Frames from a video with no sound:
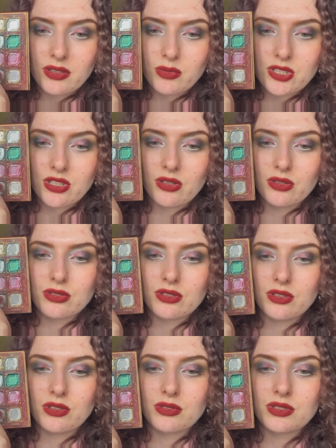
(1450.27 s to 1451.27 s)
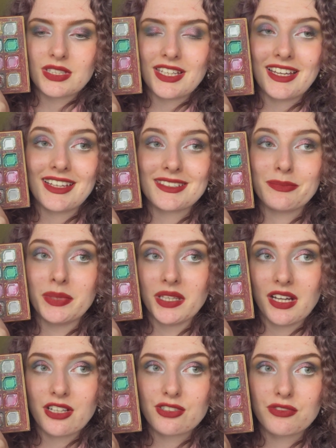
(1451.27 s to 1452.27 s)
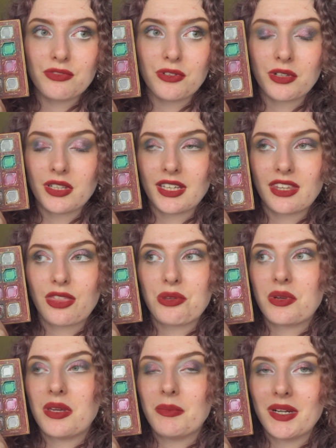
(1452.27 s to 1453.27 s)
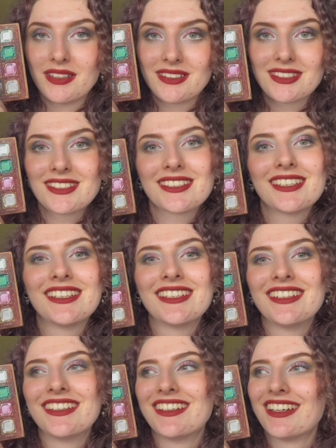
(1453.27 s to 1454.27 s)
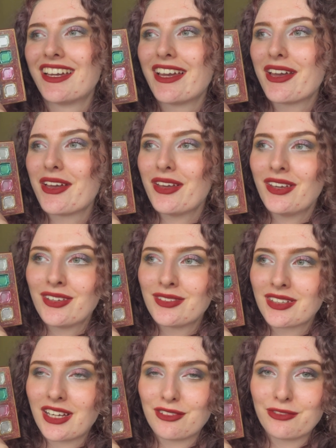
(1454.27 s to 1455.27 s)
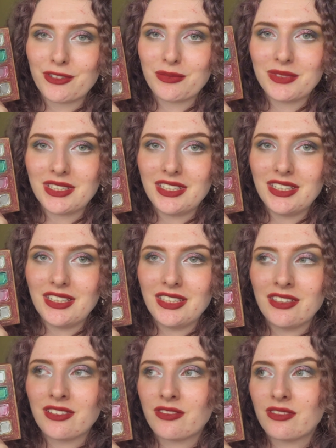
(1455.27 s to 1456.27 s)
which I also used as blush for like 3 months. Kind of from the